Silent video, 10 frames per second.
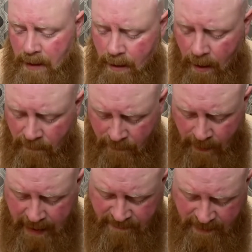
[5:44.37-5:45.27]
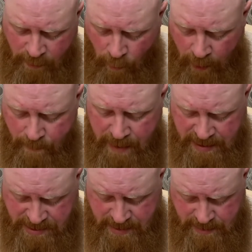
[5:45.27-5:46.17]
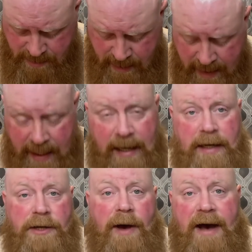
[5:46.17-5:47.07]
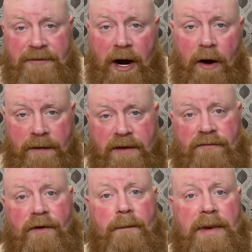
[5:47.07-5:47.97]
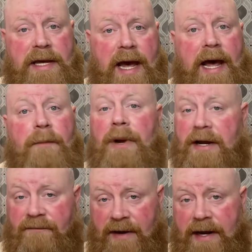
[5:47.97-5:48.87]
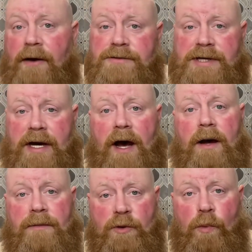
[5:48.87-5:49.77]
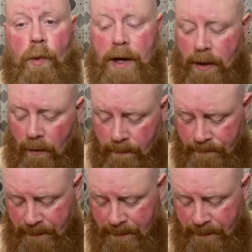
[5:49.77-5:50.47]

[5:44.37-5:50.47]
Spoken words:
Also, guys, I do want to mention, and you haven't heard this from me yet, but in videos to come, you will.